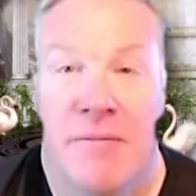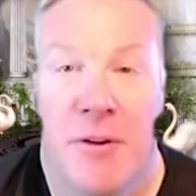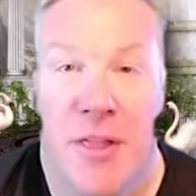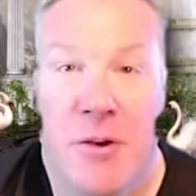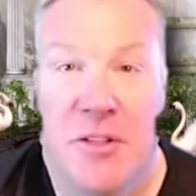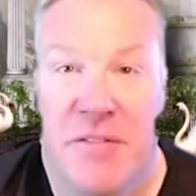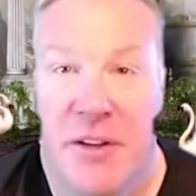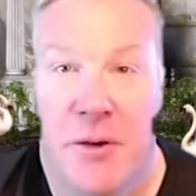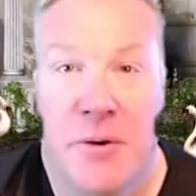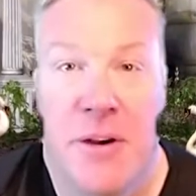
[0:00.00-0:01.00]
for those of
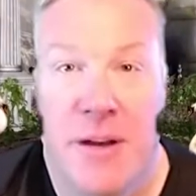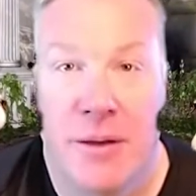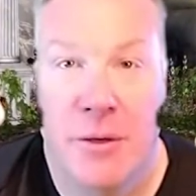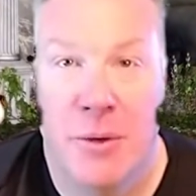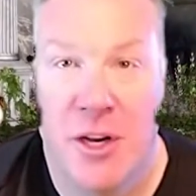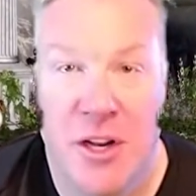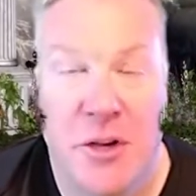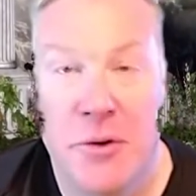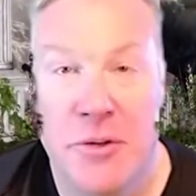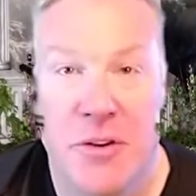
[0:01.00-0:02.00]
you who are
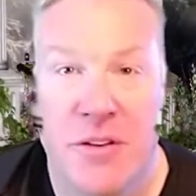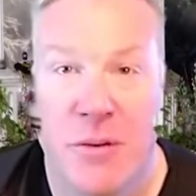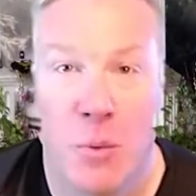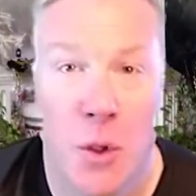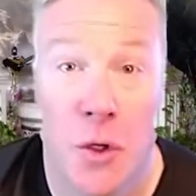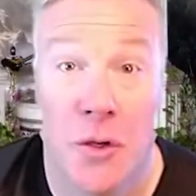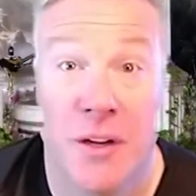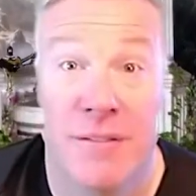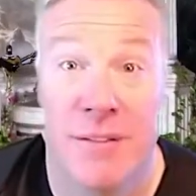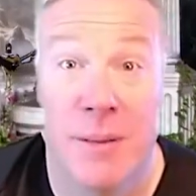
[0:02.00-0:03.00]
new to the world
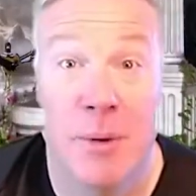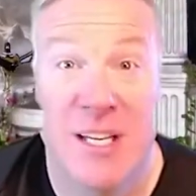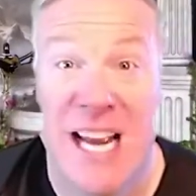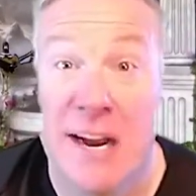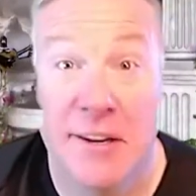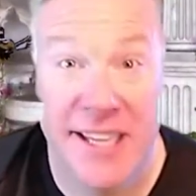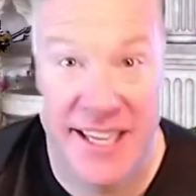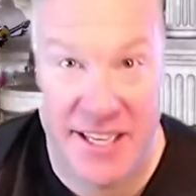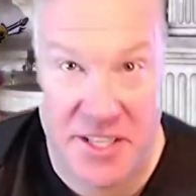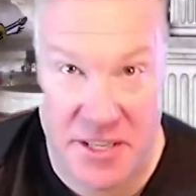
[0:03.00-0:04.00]
of
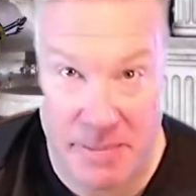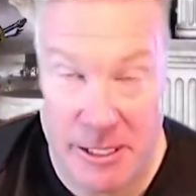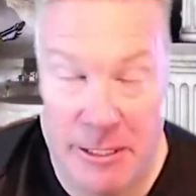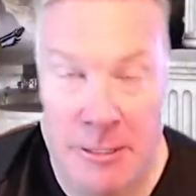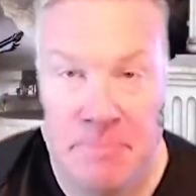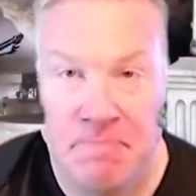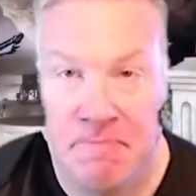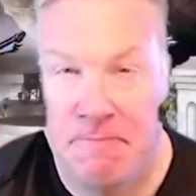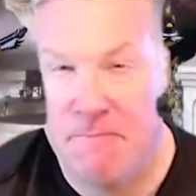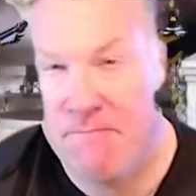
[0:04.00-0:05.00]
libertarianism,
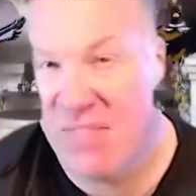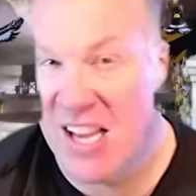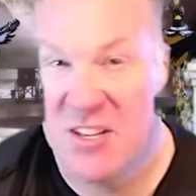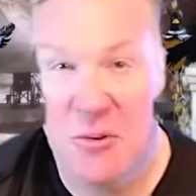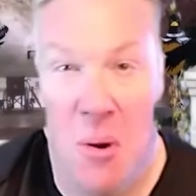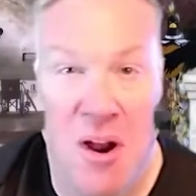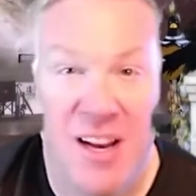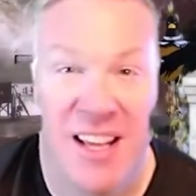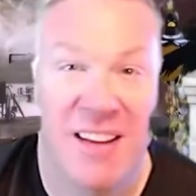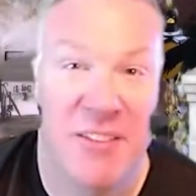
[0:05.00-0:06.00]
I just wanted to
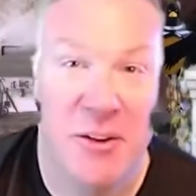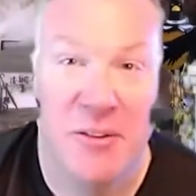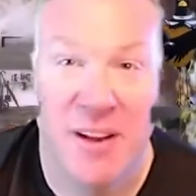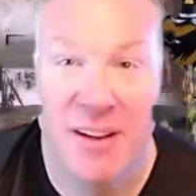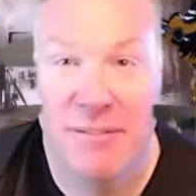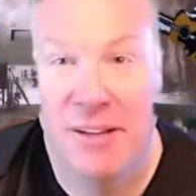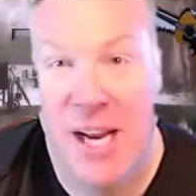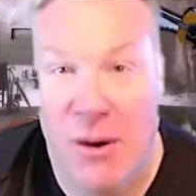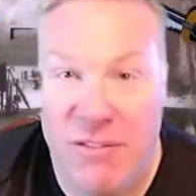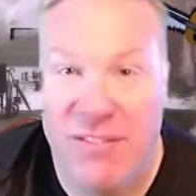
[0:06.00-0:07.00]
give you, uh, you
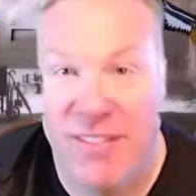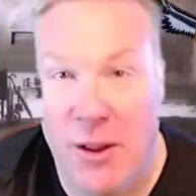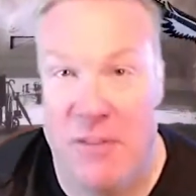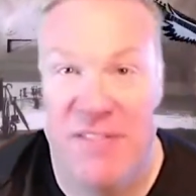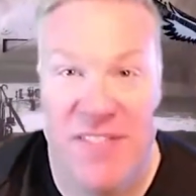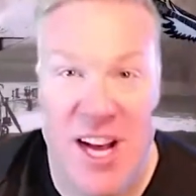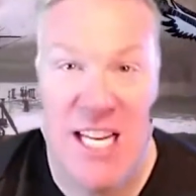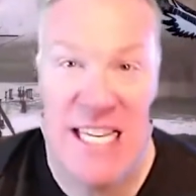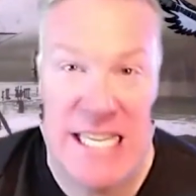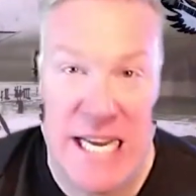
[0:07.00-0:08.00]
know, a little
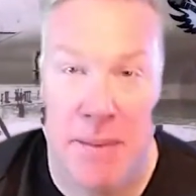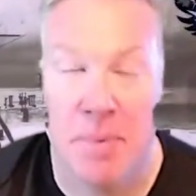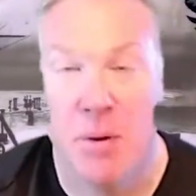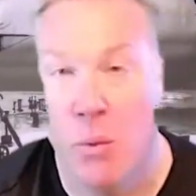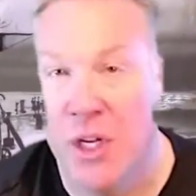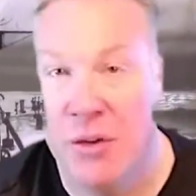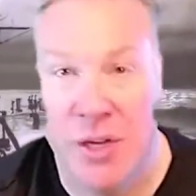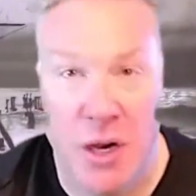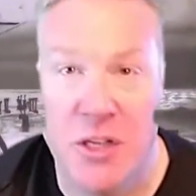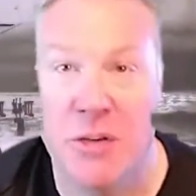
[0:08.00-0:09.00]
fun tip. When you
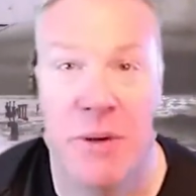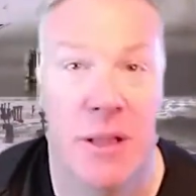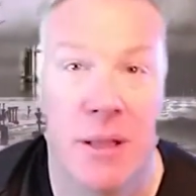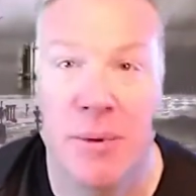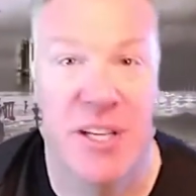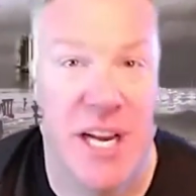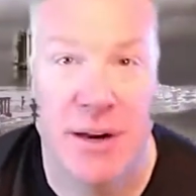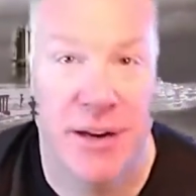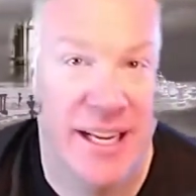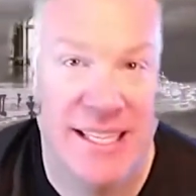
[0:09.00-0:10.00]
go to a
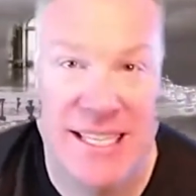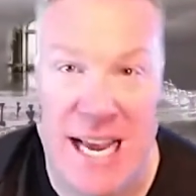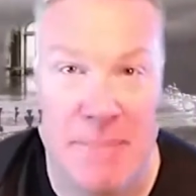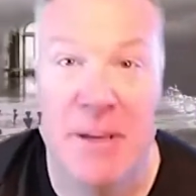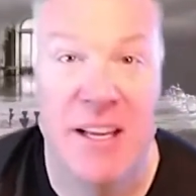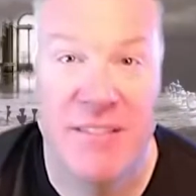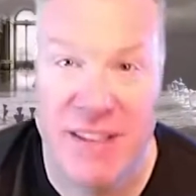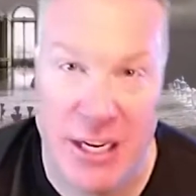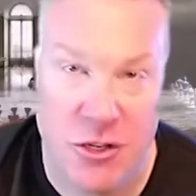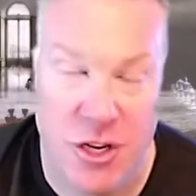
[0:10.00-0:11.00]
libertarian type
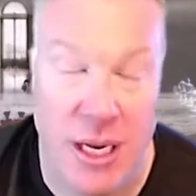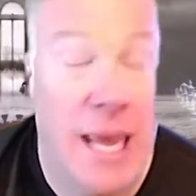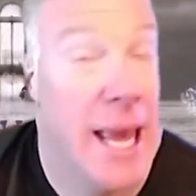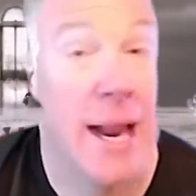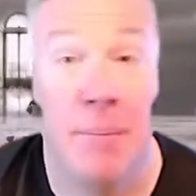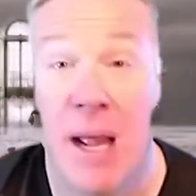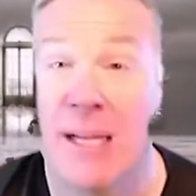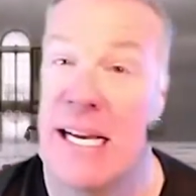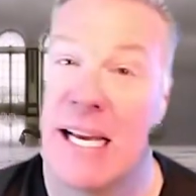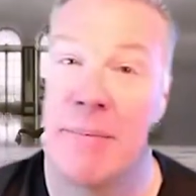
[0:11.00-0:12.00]
convention, and I'm not
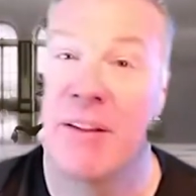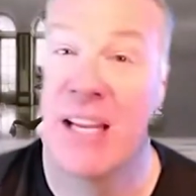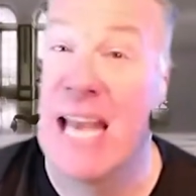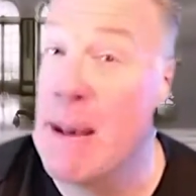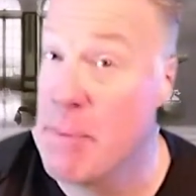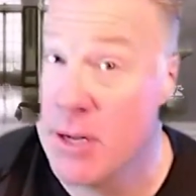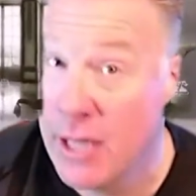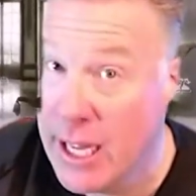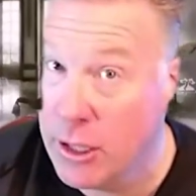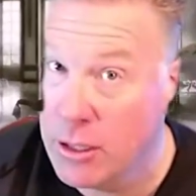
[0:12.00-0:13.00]
talking about the capital
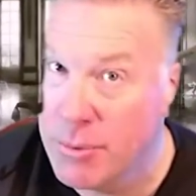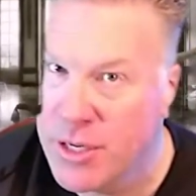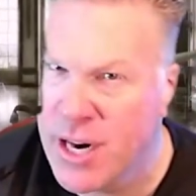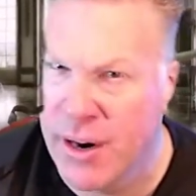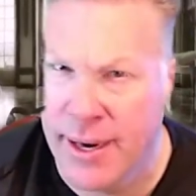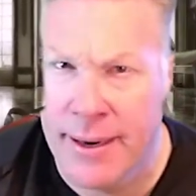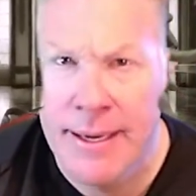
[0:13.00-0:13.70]
L libertarian.